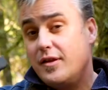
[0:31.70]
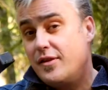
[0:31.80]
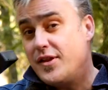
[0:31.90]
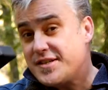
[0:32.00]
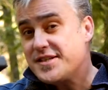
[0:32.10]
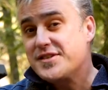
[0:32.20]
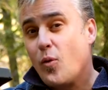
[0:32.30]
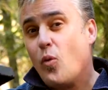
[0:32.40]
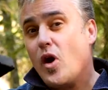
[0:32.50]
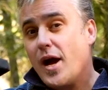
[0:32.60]
This is
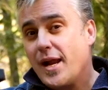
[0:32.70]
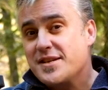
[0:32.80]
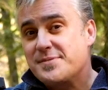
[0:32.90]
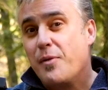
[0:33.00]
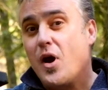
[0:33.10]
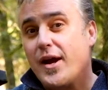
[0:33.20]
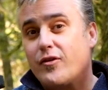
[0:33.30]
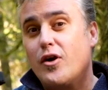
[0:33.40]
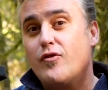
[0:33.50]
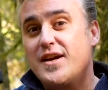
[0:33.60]
a wireless
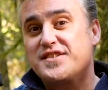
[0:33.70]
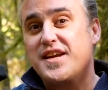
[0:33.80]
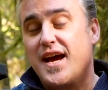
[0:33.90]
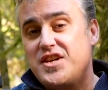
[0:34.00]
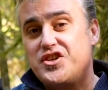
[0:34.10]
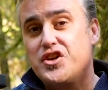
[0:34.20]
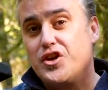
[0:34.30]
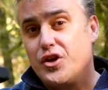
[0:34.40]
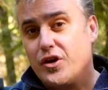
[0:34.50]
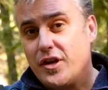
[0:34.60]
micro
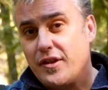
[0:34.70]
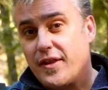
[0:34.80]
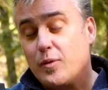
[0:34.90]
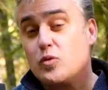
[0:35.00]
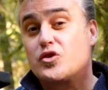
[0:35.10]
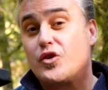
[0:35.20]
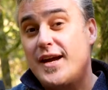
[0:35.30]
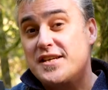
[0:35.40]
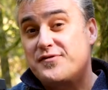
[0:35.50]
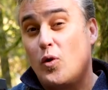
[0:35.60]
resonation unit that will
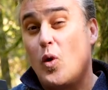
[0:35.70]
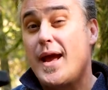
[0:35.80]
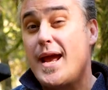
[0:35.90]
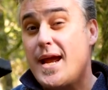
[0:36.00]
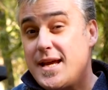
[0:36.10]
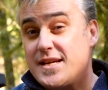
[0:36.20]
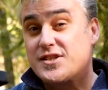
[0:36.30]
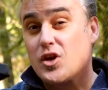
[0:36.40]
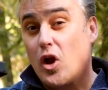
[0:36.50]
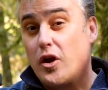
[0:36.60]
transform any
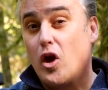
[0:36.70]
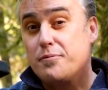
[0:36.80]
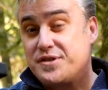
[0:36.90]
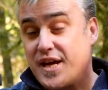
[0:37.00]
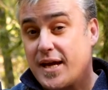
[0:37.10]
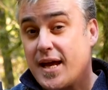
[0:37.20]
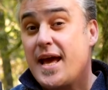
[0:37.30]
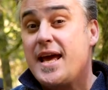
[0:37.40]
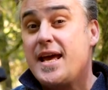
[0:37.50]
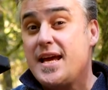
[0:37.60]
solid object
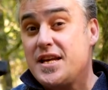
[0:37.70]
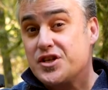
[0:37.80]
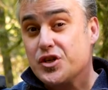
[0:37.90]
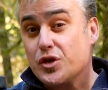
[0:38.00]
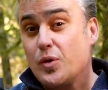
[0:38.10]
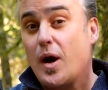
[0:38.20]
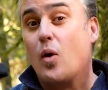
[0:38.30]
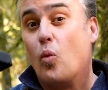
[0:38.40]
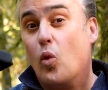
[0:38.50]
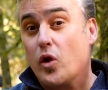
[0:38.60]
into
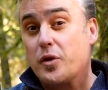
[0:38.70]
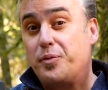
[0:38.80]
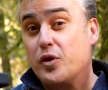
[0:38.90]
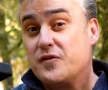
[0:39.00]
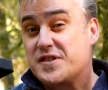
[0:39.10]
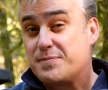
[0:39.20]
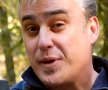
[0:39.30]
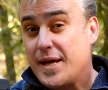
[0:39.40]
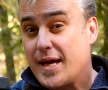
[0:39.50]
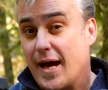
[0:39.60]
a waterproof
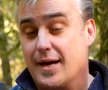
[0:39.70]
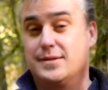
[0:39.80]
speaker.